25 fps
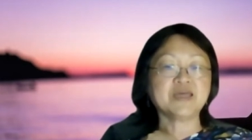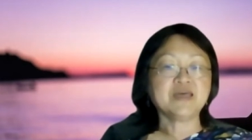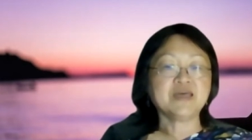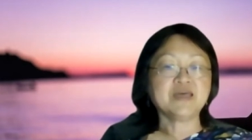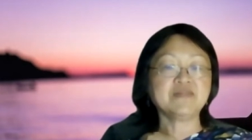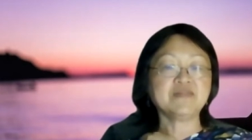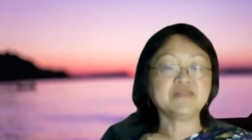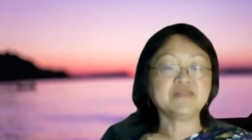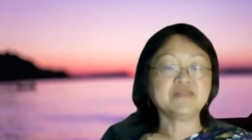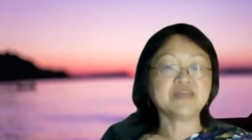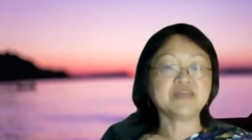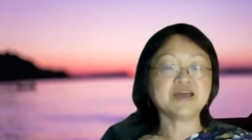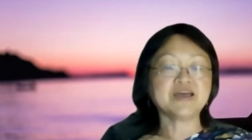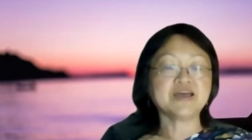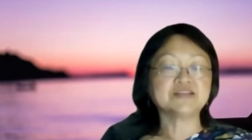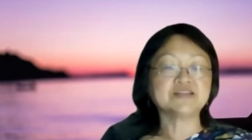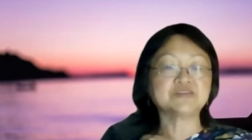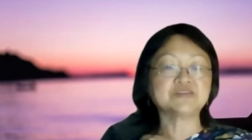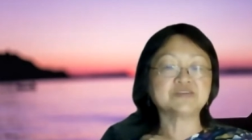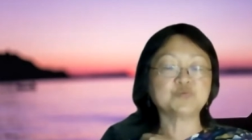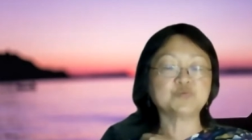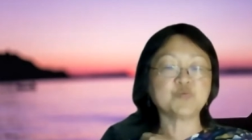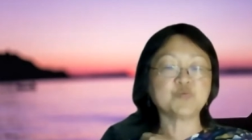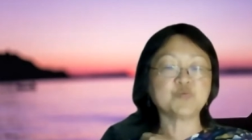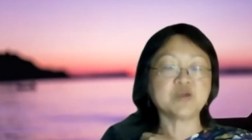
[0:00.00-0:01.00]
and
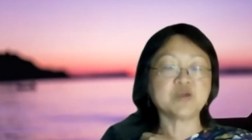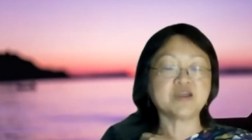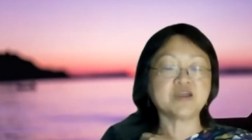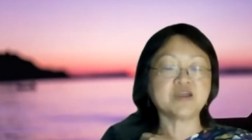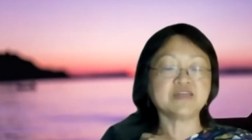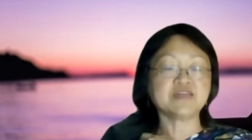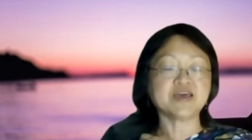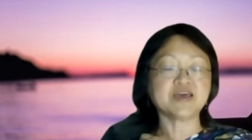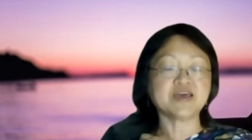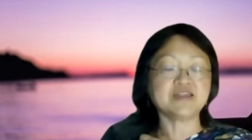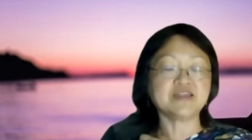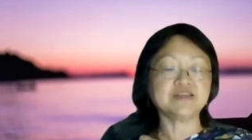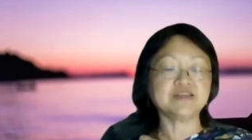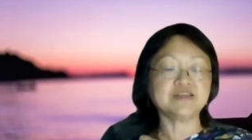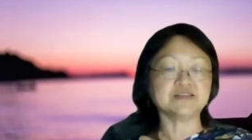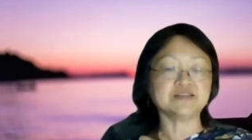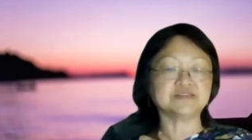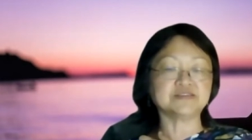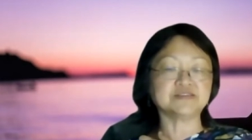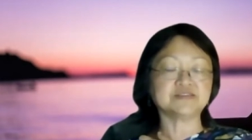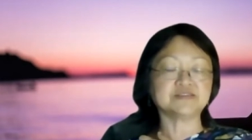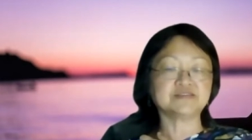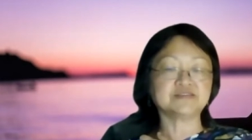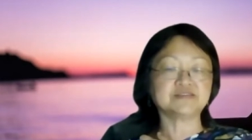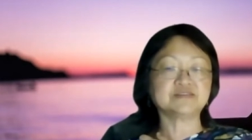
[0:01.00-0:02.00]
that's where that
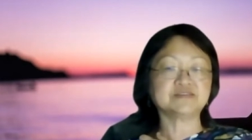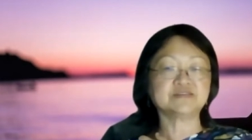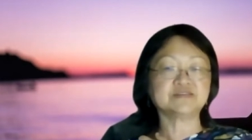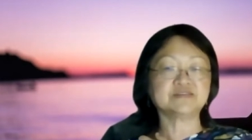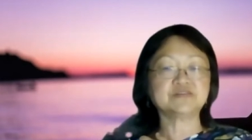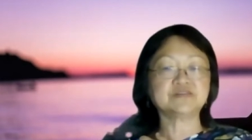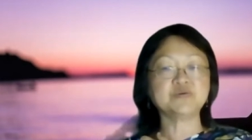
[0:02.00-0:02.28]
is.